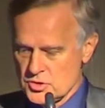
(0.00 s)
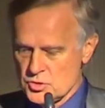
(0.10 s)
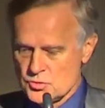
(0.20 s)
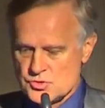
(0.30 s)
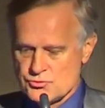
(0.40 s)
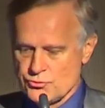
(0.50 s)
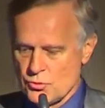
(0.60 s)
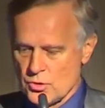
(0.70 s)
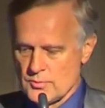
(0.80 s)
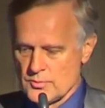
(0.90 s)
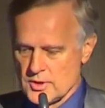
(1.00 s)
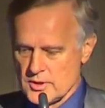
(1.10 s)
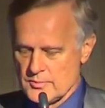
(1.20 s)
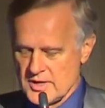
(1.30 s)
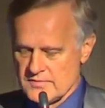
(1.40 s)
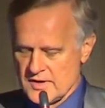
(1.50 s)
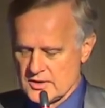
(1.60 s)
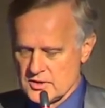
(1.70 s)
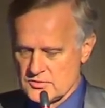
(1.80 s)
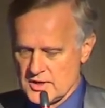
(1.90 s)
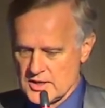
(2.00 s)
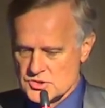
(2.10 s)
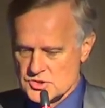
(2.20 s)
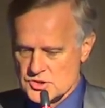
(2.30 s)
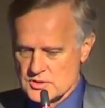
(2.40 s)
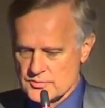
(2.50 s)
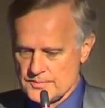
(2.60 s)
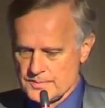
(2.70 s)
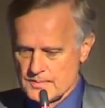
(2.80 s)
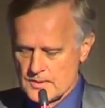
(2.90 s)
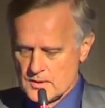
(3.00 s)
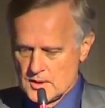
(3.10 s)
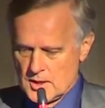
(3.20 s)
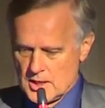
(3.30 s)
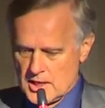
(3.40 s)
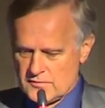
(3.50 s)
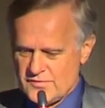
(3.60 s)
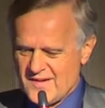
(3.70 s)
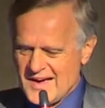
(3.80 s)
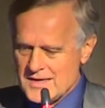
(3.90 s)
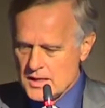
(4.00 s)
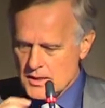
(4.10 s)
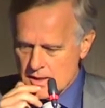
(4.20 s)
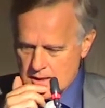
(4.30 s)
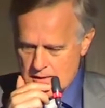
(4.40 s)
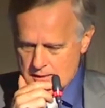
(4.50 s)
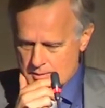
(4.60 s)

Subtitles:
reduced form bivariate relationship. And finally,